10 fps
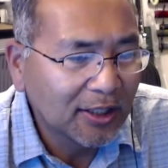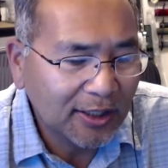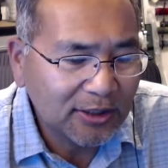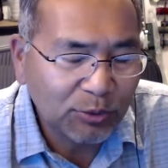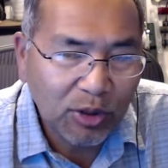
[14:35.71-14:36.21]

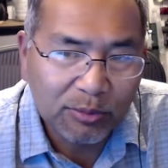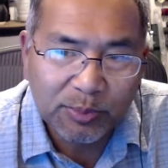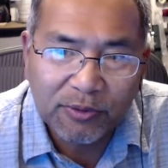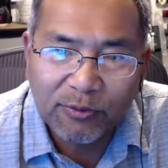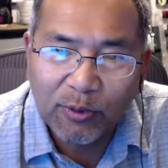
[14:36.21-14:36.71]
Had some troubles
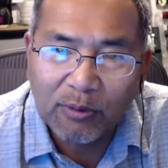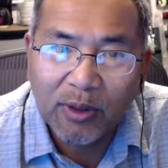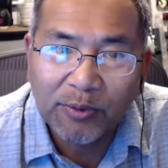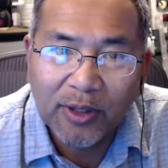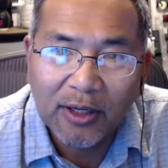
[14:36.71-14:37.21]
before
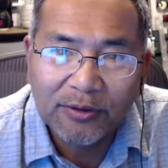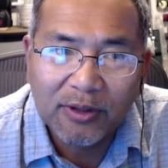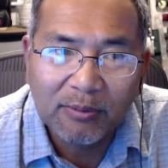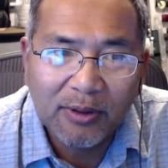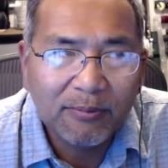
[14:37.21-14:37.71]
while we were out
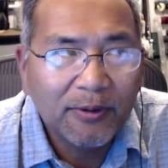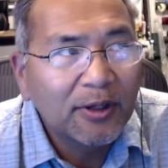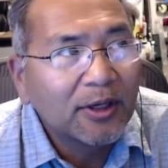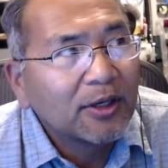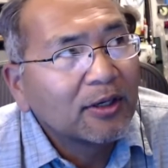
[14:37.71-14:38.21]
there, but
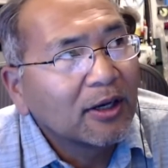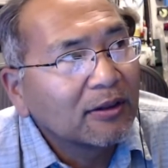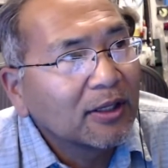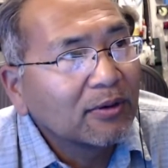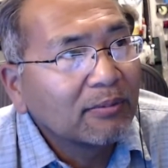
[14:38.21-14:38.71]
I
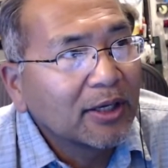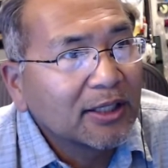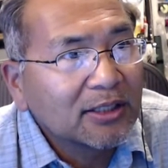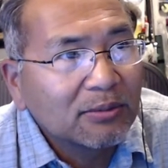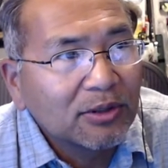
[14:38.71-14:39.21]
think we may
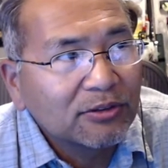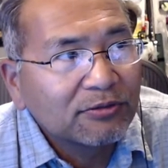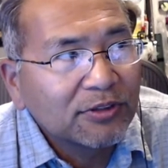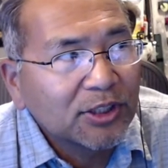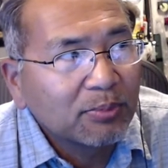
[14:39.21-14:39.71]
get some of those
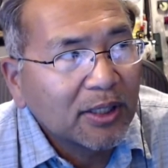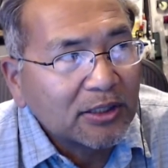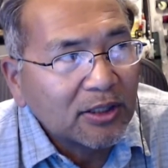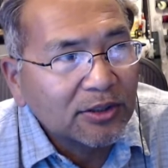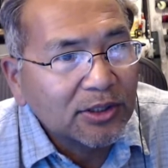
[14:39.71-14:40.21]
fish
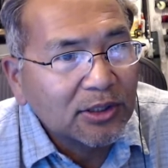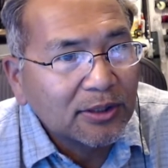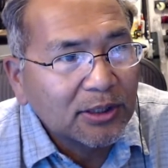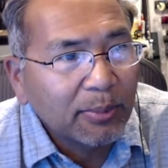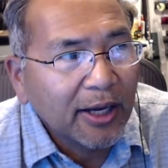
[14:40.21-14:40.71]
bites also
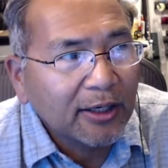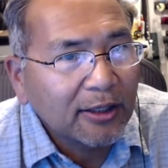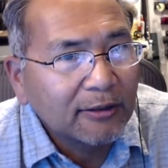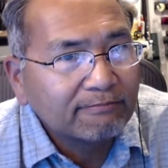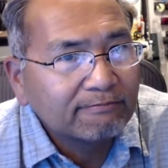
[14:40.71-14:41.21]
as a backup.